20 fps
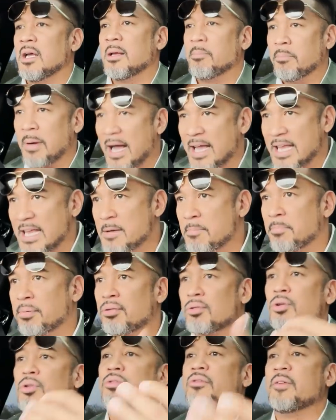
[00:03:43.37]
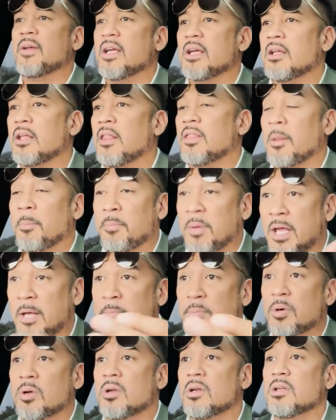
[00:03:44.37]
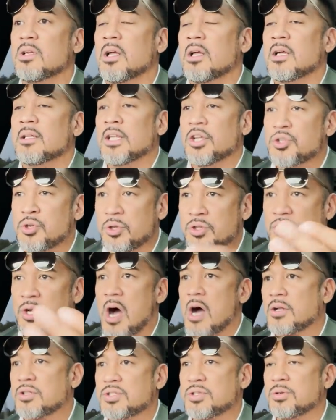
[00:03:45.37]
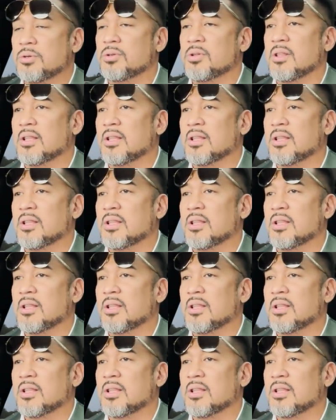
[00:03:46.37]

by improving the people that you talk to,